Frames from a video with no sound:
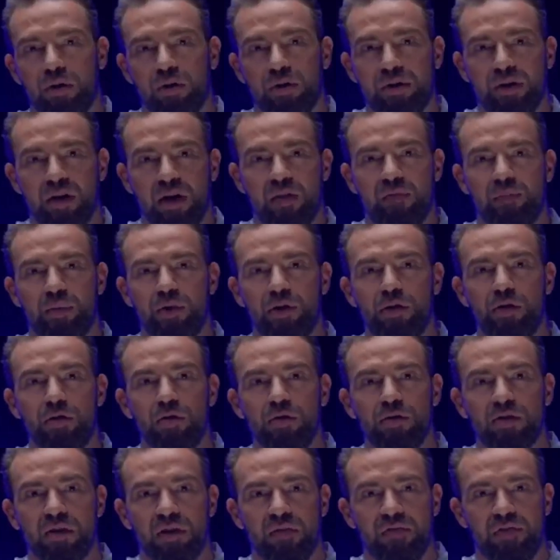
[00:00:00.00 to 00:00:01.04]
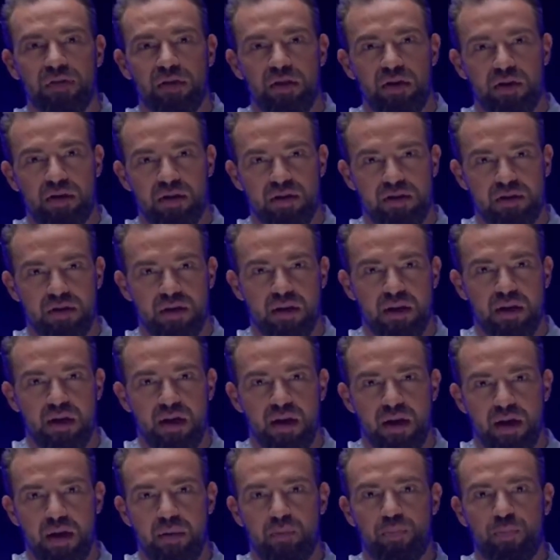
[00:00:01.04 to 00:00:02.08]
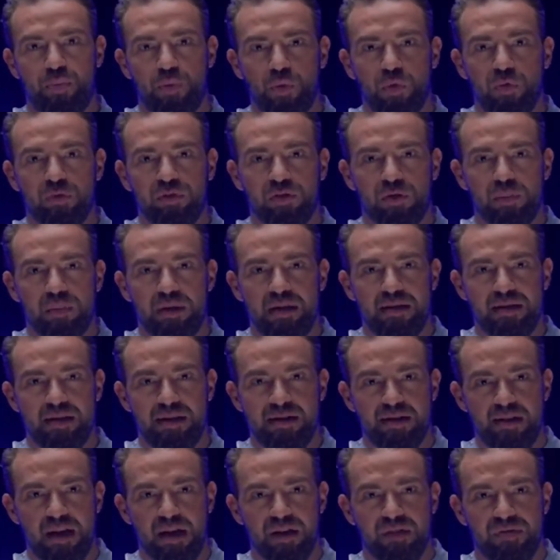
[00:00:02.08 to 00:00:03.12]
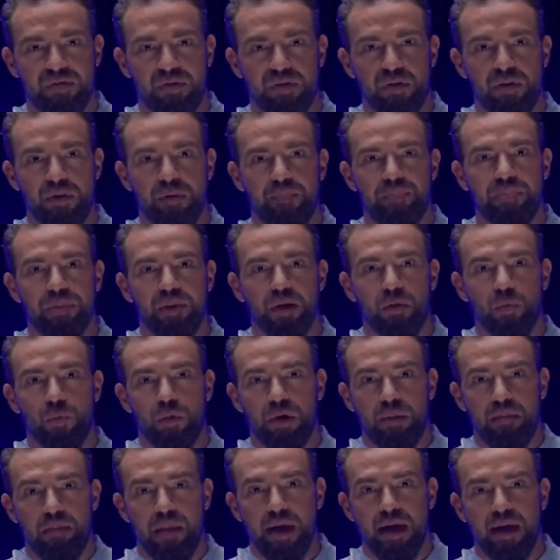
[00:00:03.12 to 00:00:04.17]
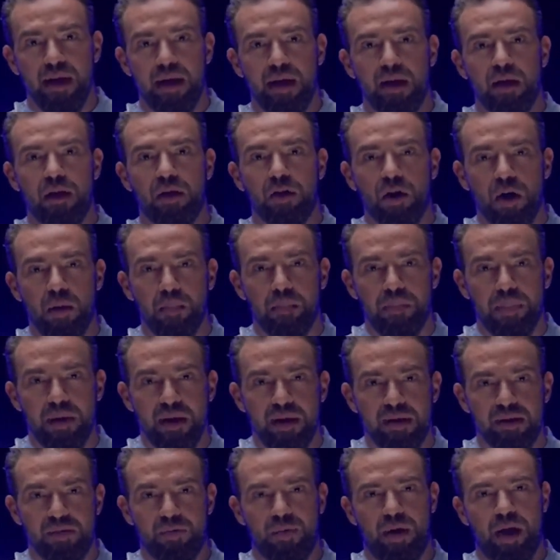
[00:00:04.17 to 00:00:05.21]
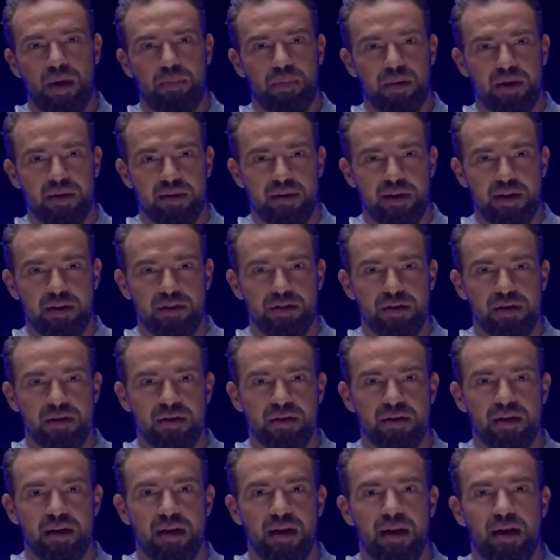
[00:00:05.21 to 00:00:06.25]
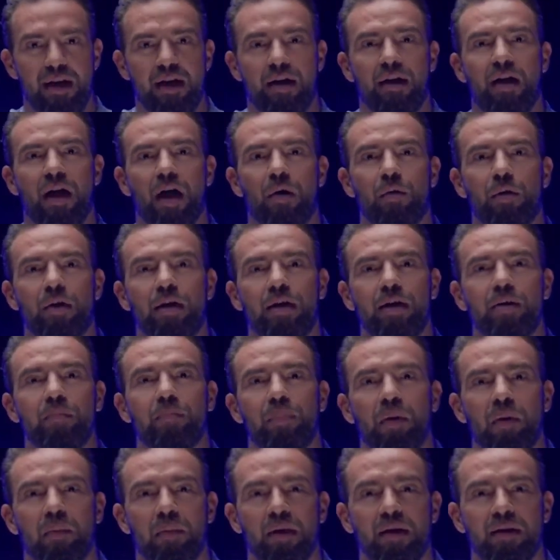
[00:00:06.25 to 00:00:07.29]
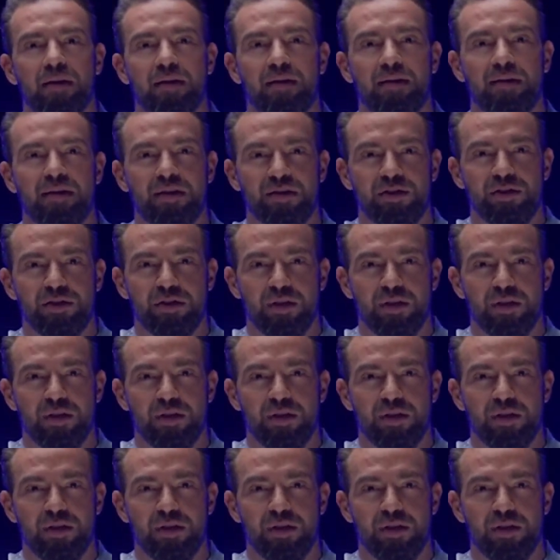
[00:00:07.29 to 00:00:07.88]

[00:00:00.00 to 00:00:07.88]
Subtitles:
that I've been using for years and proved to be successful when making complex rehabilitations, and how I implement the digital